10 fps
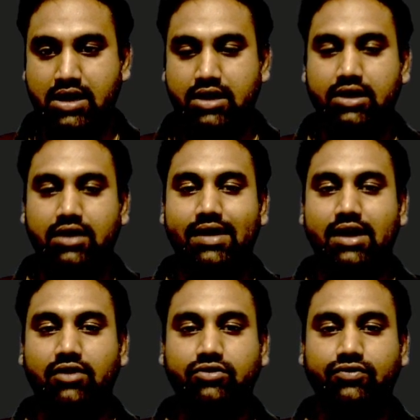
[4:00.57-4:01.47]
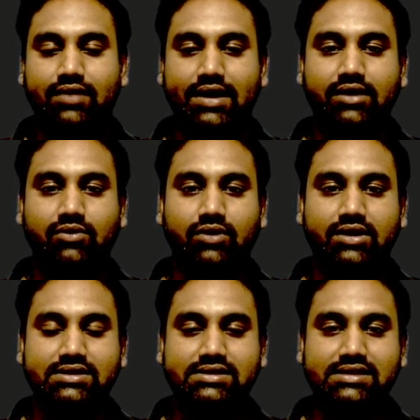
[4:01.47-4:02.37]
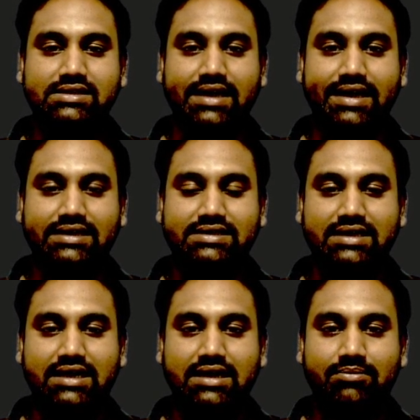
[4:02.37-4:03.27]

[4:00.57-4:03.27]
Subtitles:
Now I have to find what is this extra,